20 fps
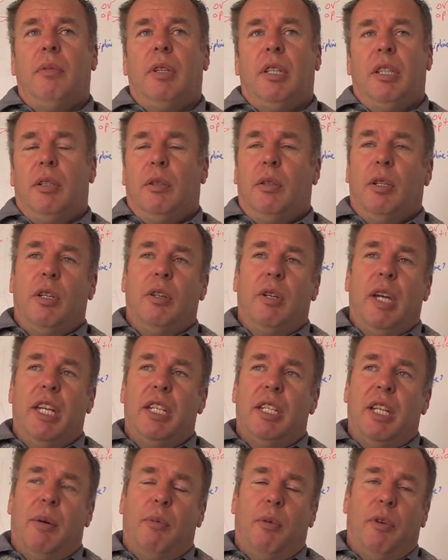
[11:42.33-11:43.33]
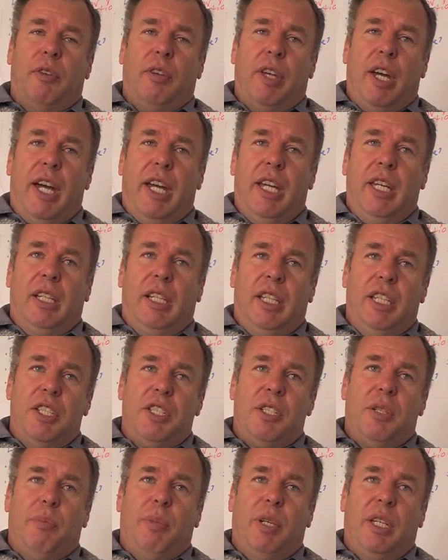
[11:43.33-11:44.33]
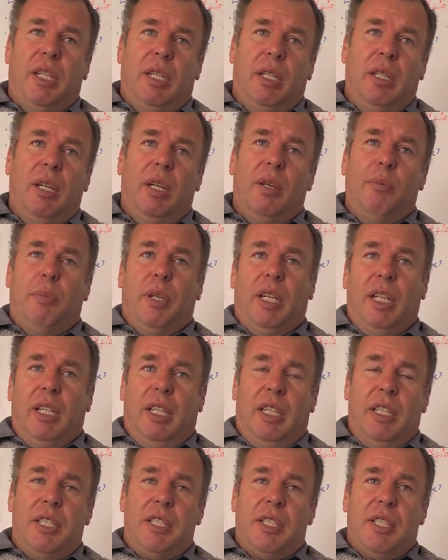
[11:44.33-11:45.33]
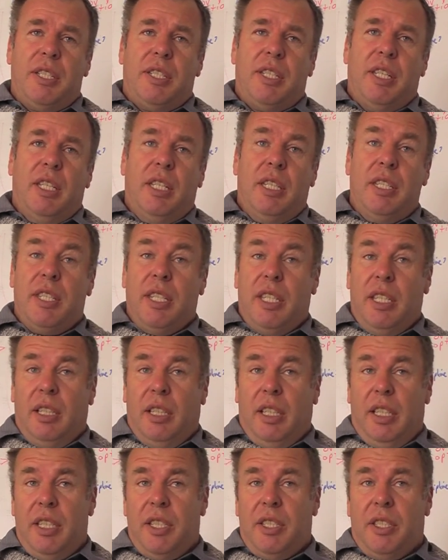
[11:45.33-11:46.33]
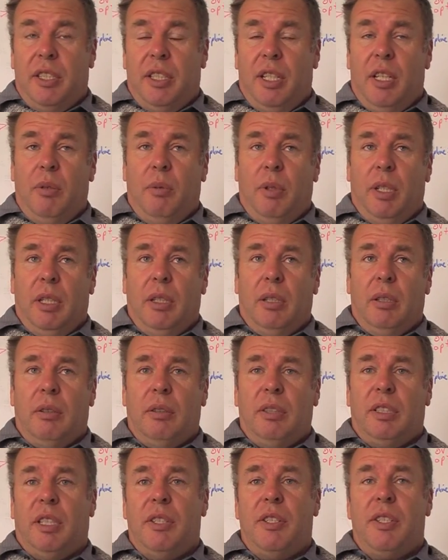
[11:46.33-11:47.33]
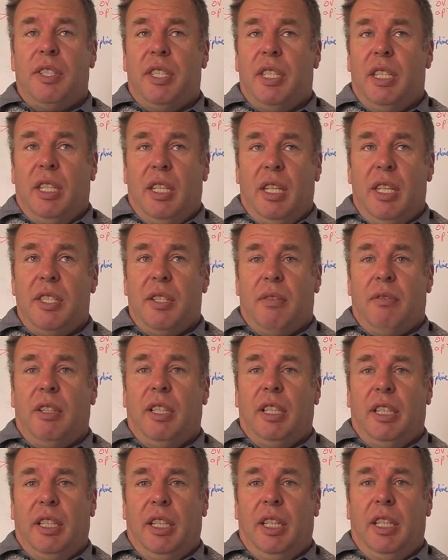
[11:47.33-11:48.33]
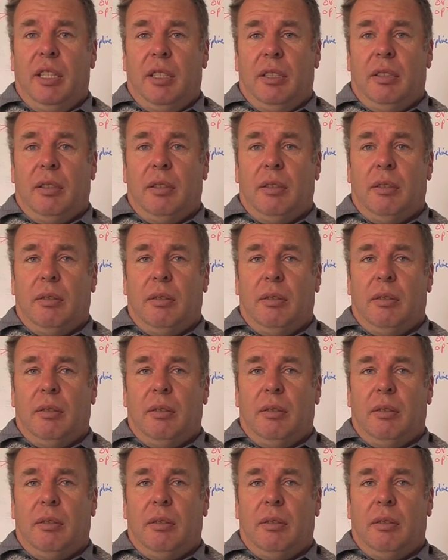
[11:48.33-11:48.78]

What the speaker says: you end up with A leads to B, B leads to C, C leads to nowhere. So C, is it really needed?